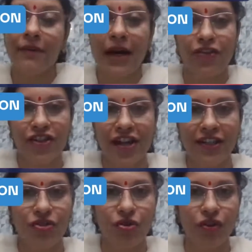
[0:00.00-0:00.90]
about in our
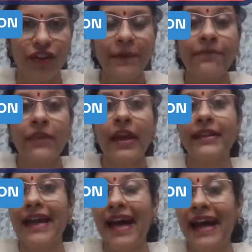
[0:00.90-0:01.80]
story, it
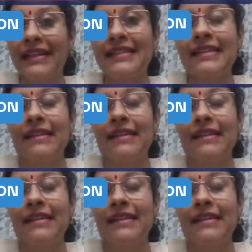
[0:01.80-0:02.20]
has